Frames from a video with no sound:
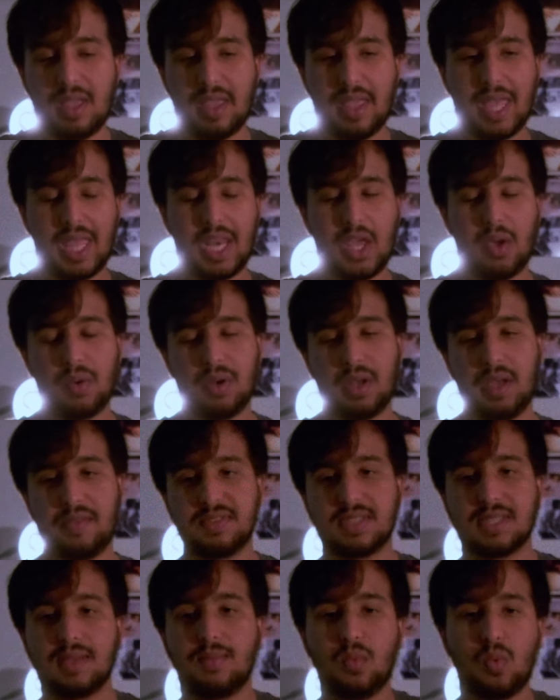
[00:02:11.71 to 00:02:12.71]
and I would have
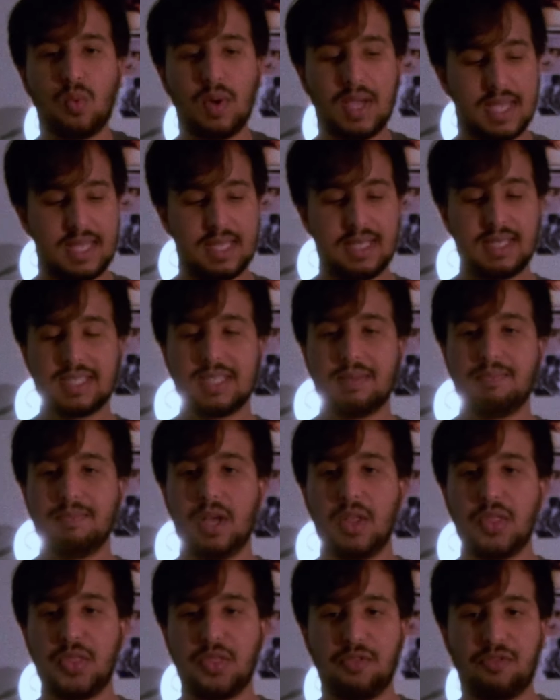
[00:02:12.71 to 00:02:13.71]
some way to
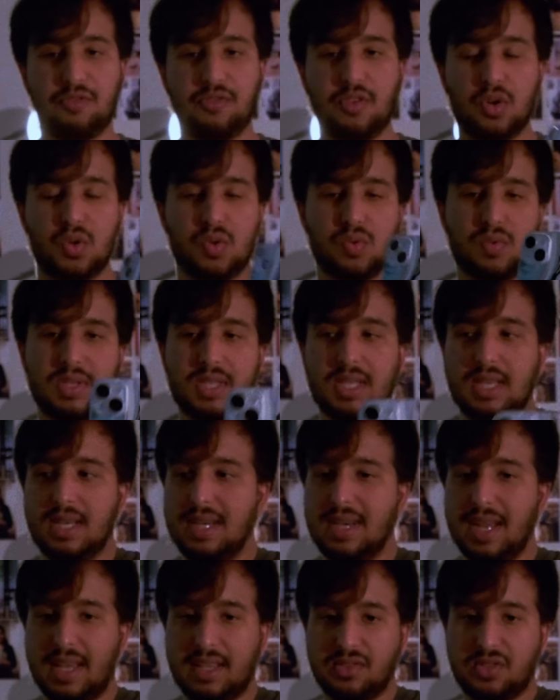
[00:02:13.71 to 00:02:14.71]
mount the phone
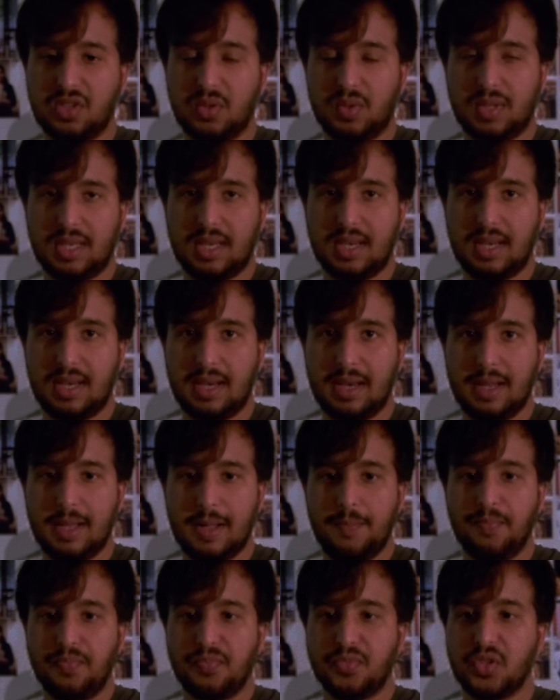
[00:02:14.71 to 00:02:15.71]
next to
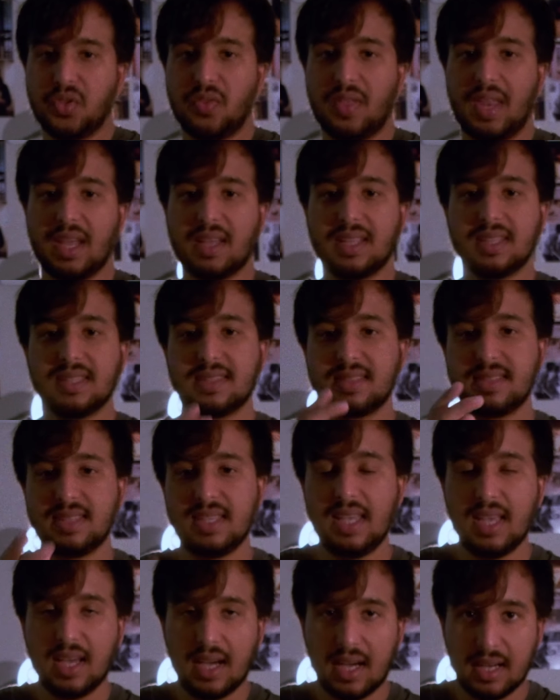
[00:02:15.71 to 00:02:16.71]
it so that I could
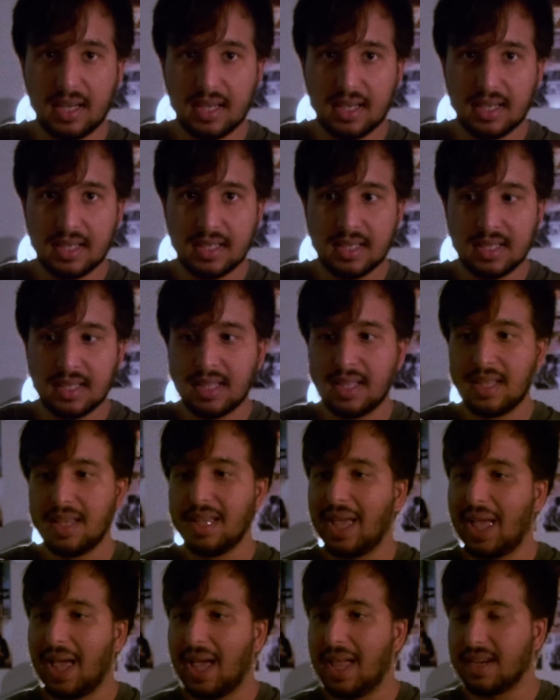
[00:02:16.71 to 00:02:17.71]
see her
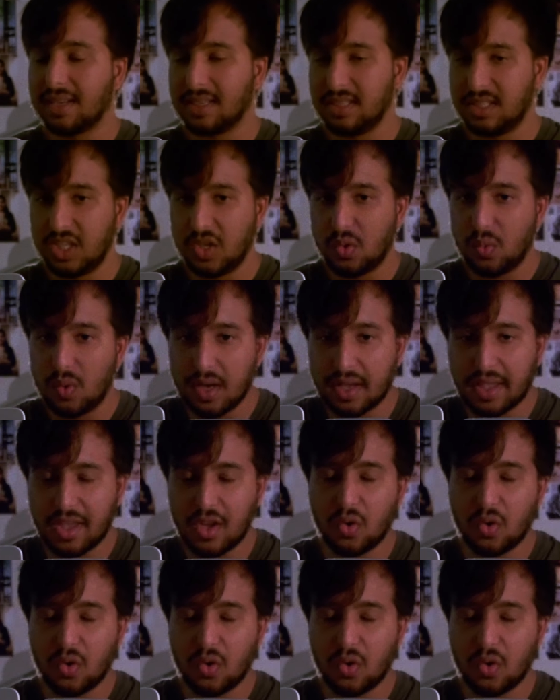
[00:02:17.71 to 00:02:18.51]
and continue working,